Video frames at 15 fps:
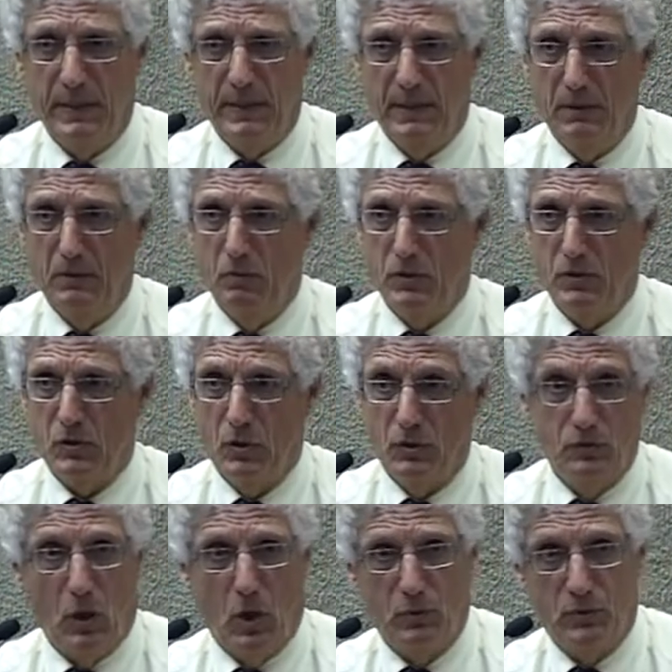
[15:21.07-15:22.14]
in what's called
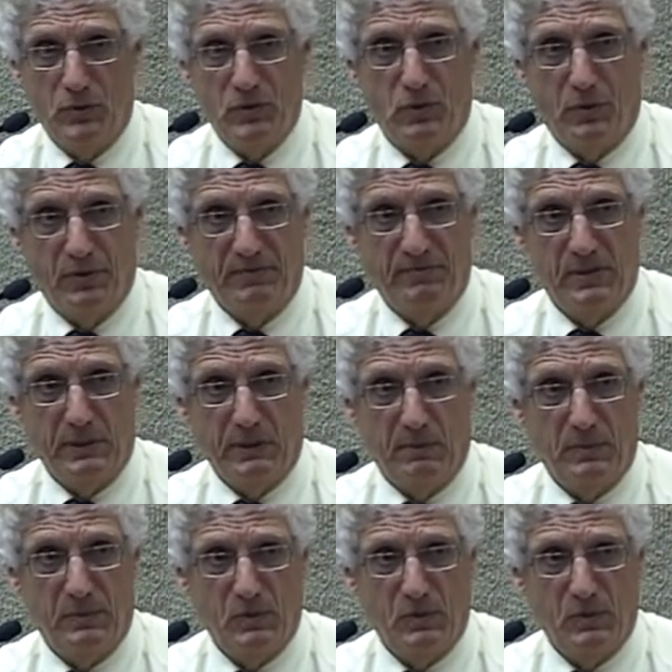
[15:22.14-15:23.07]
non-restorative sleep.